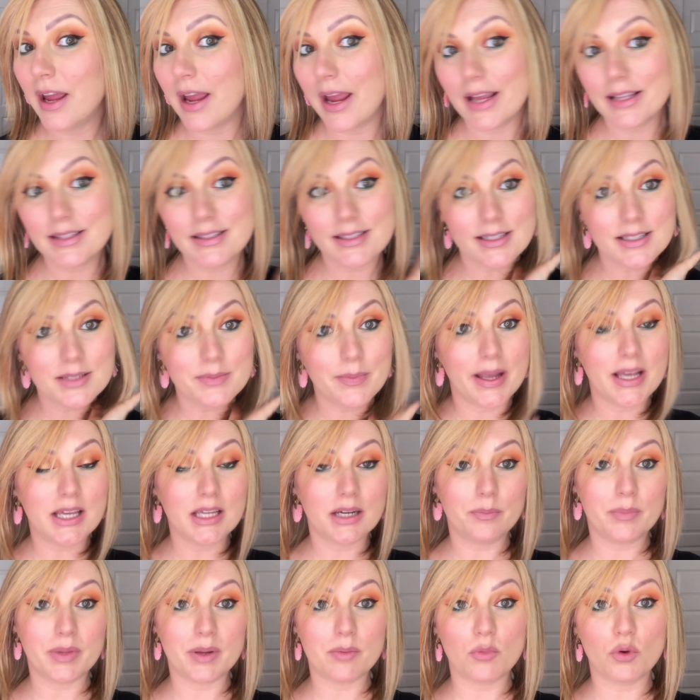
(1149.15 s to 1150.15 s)
It does make
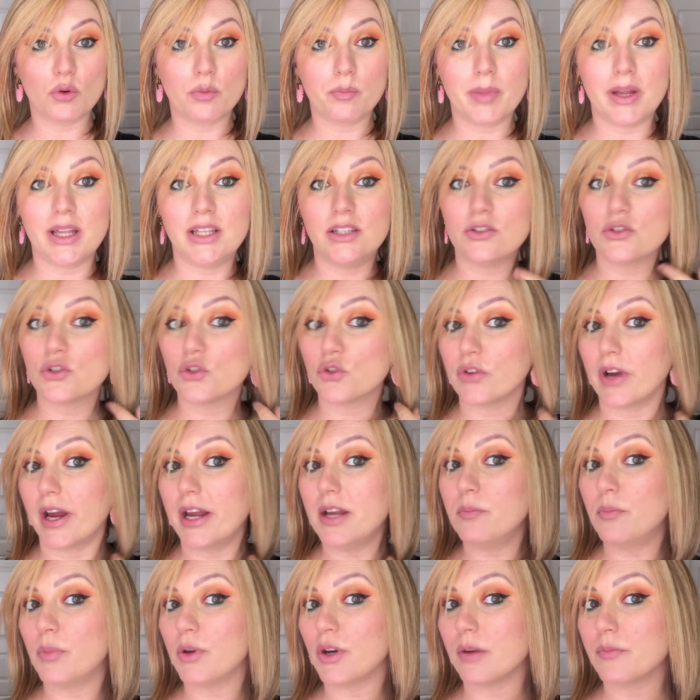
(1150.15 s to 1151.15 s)
it a bit more pin
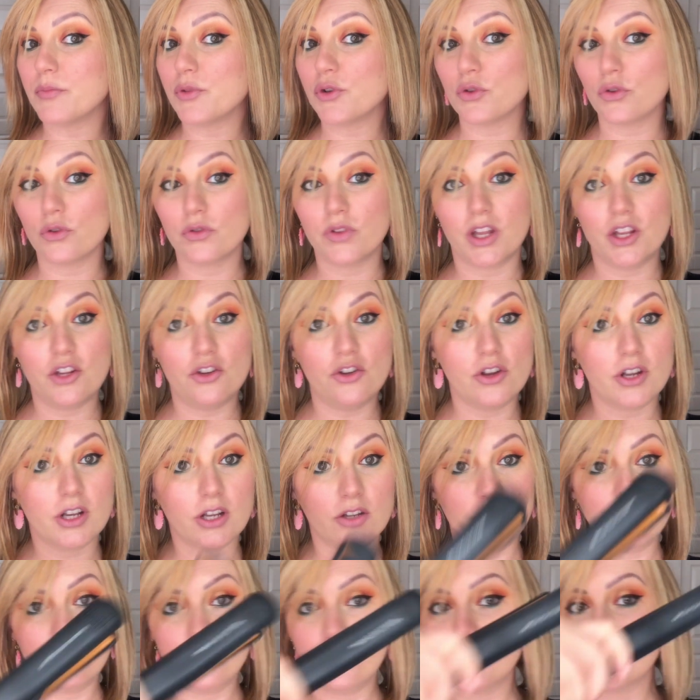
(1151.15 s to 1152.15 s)
straight, but I'm sure that you
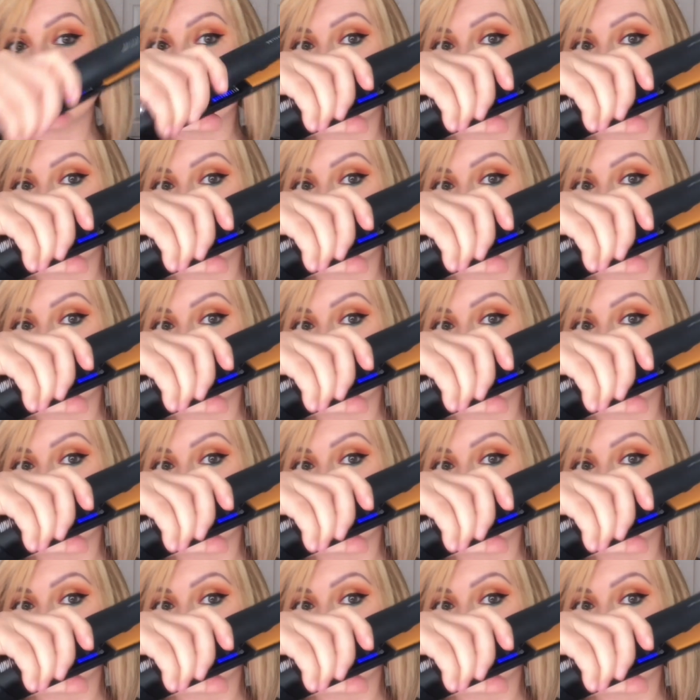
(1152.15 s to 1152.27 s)
can use